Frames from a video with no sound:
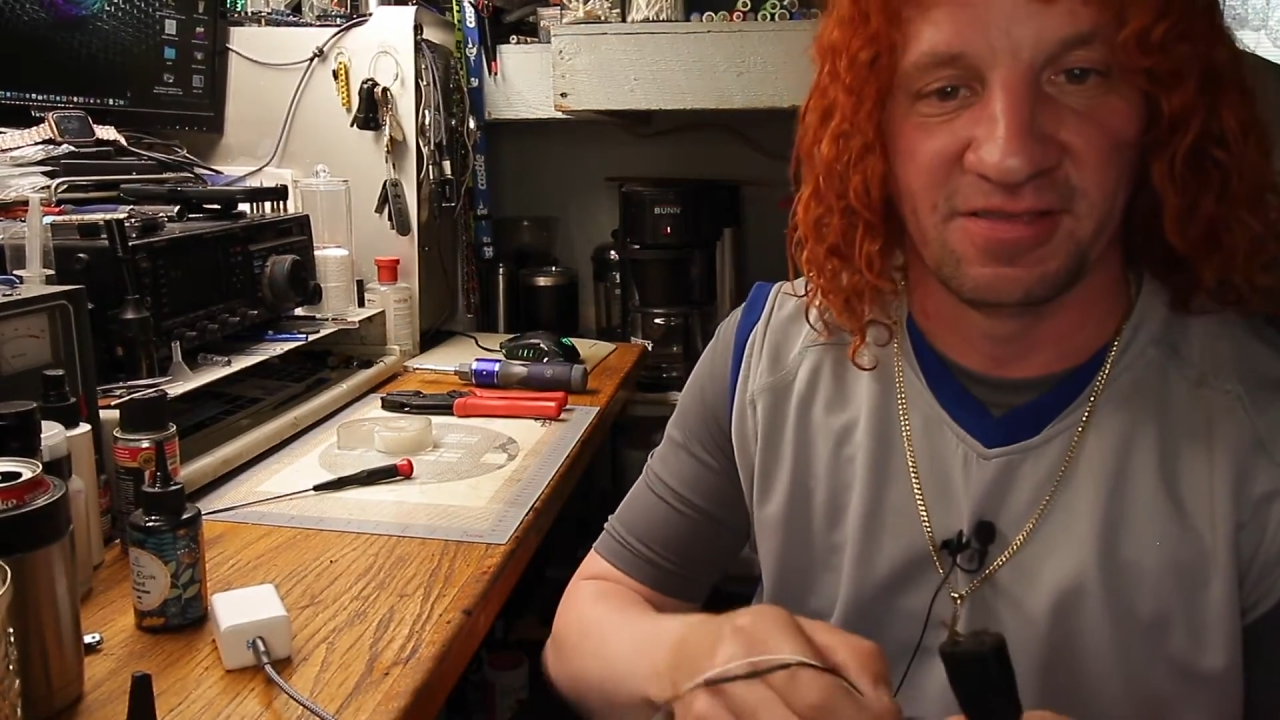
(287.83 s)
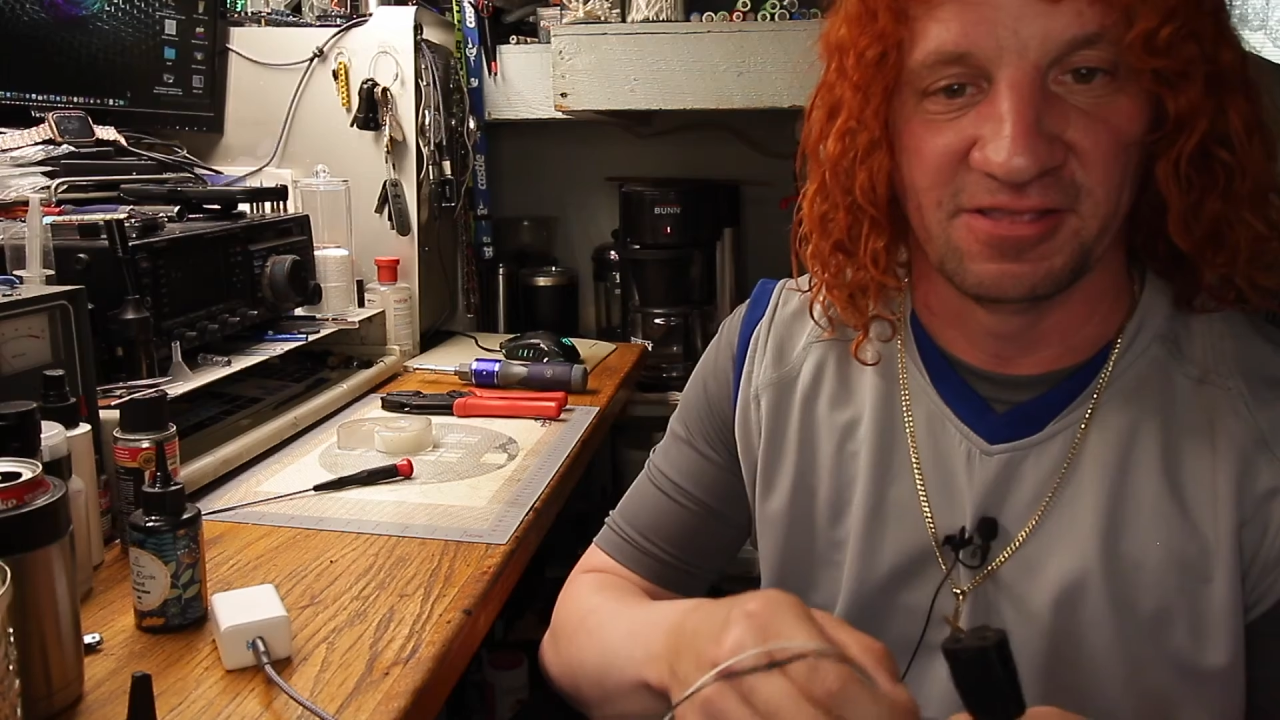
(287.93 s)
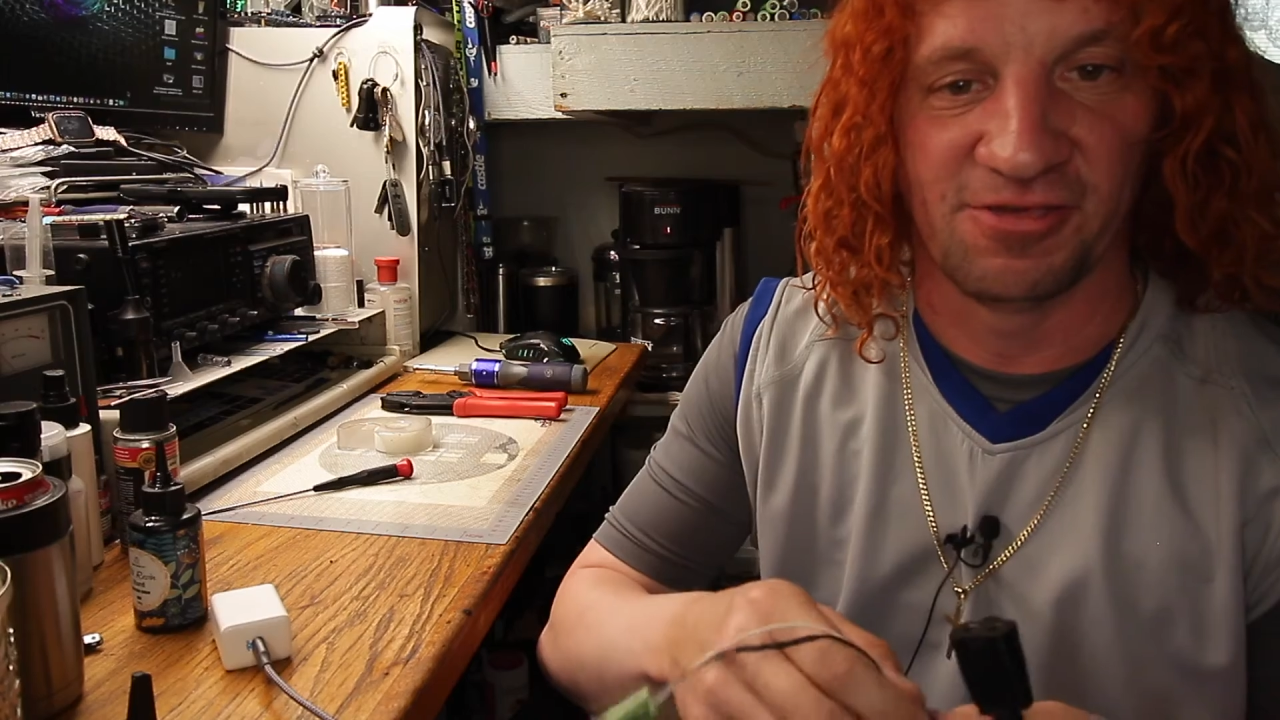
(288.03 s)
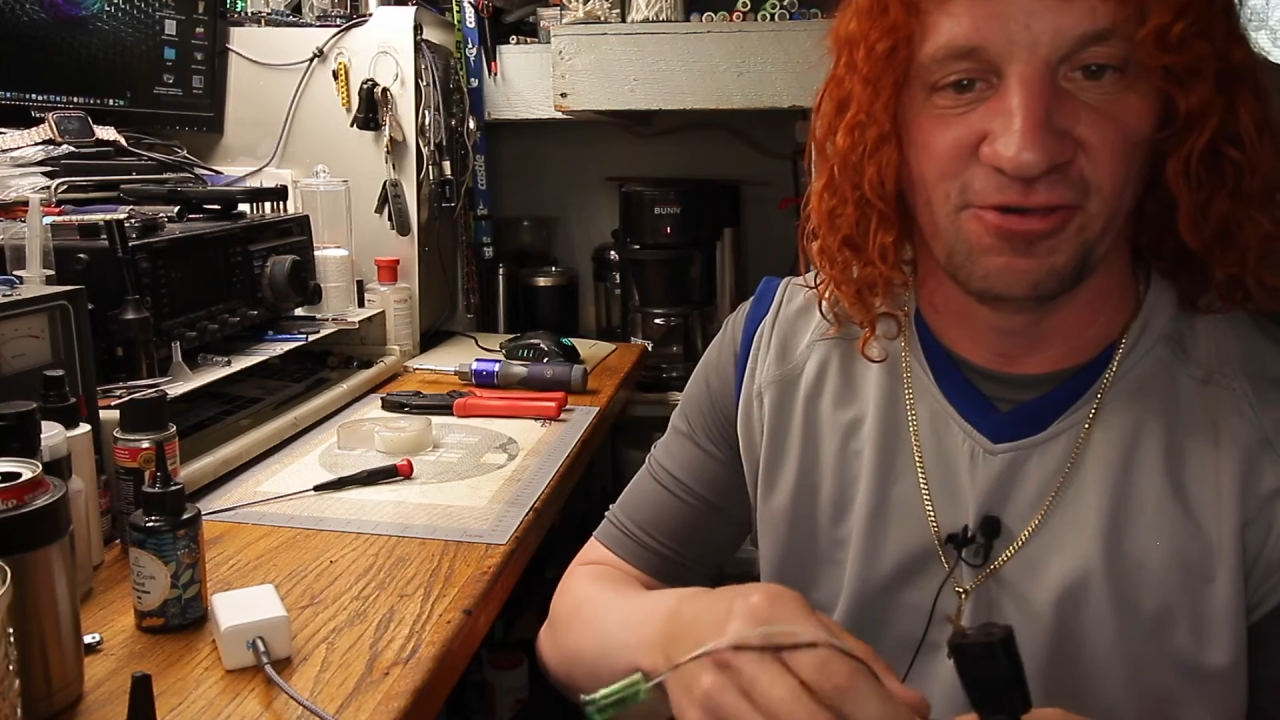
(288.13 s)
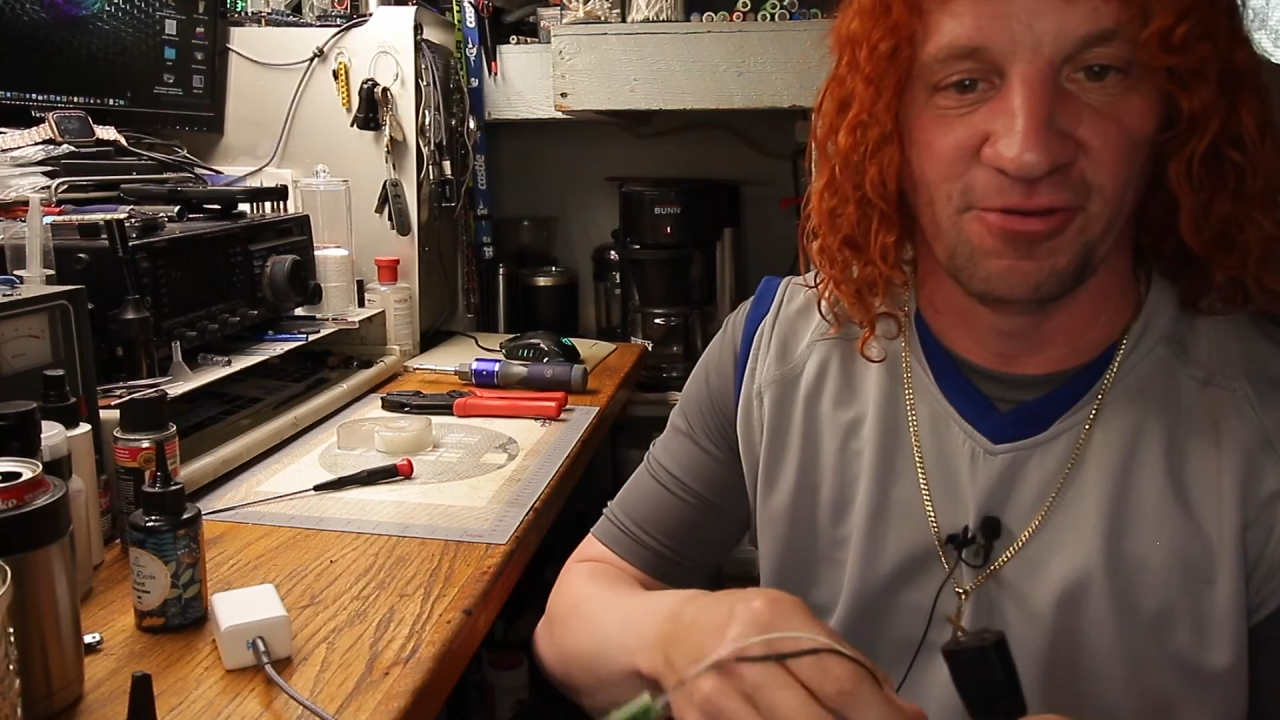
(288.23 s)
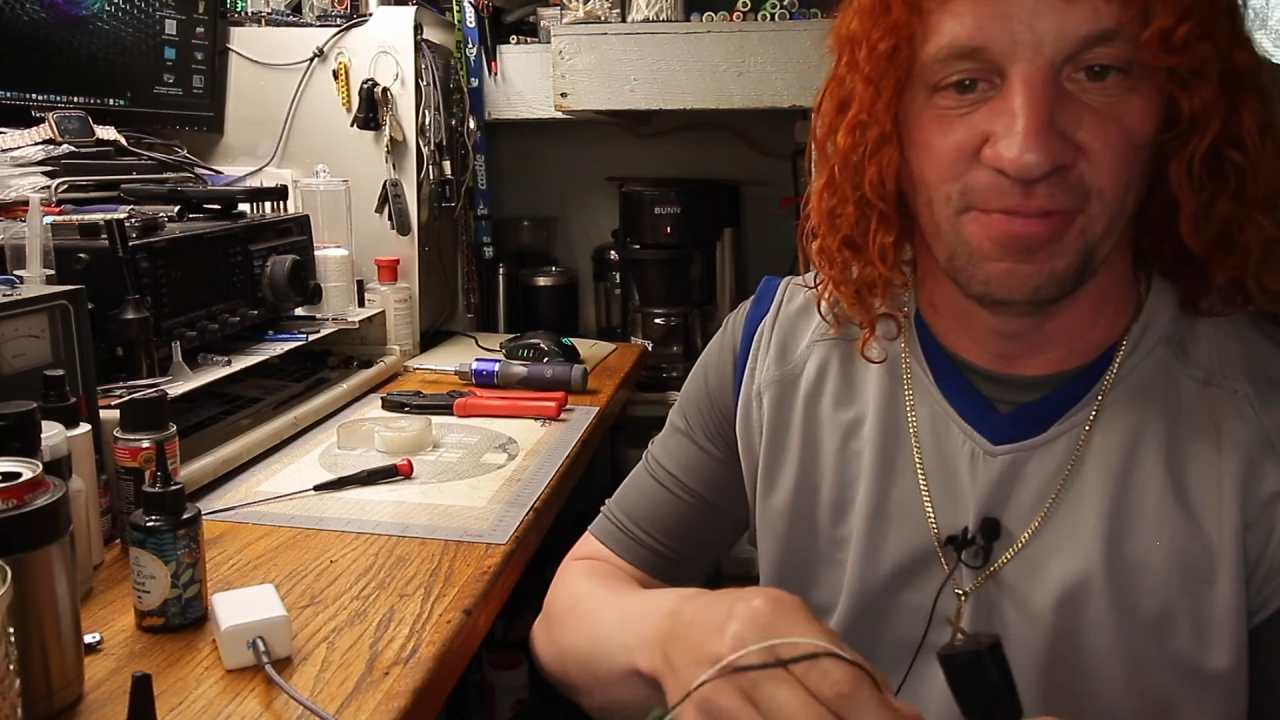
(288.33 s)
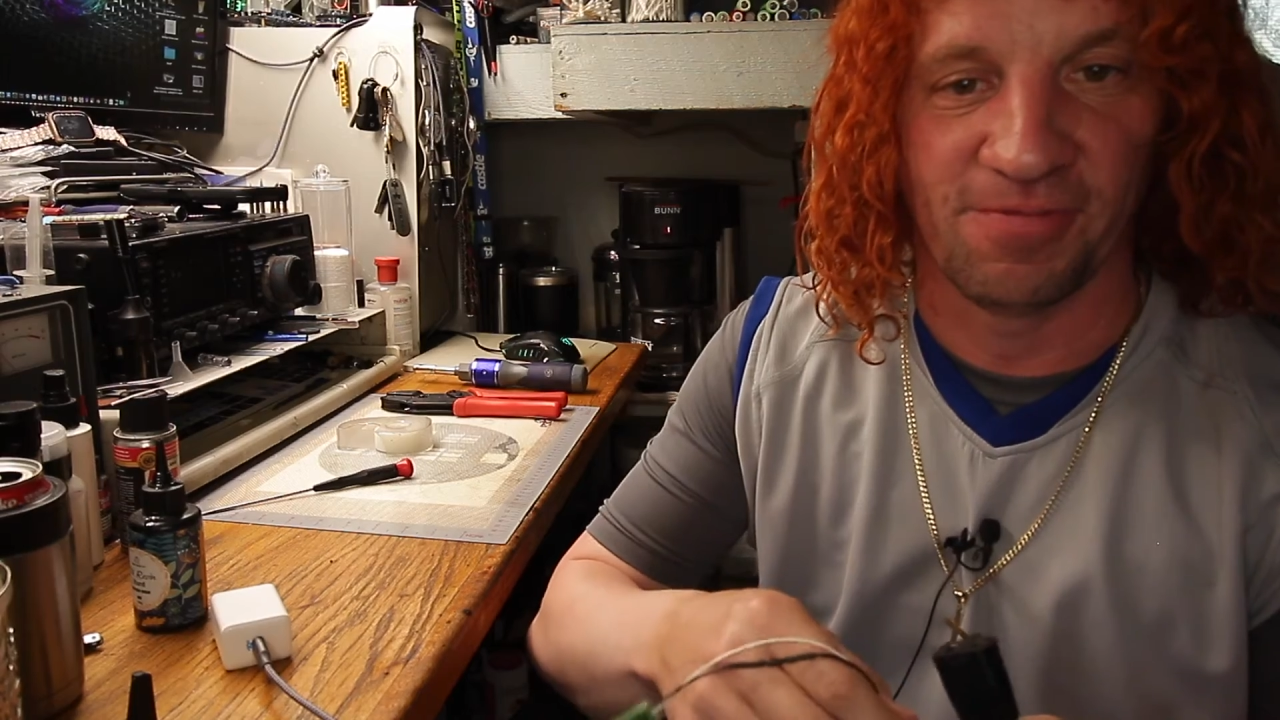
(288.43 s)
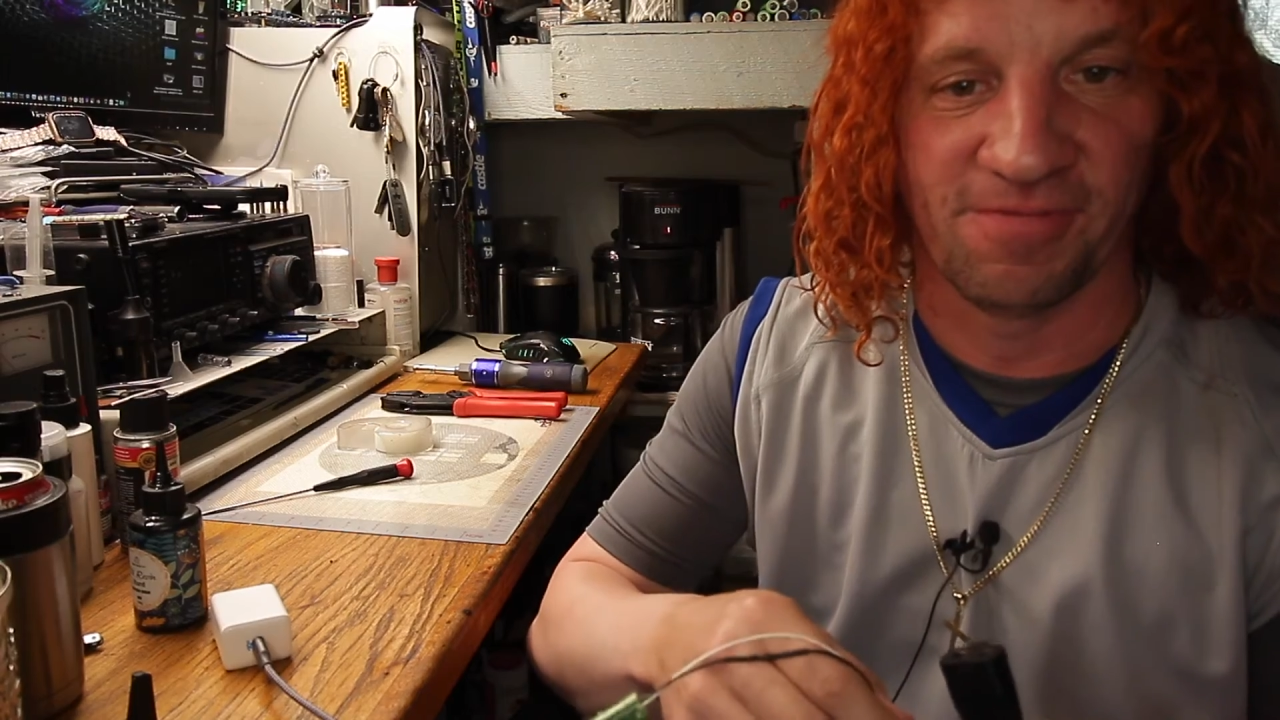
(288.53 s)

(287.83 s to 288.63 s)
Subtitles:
unless you're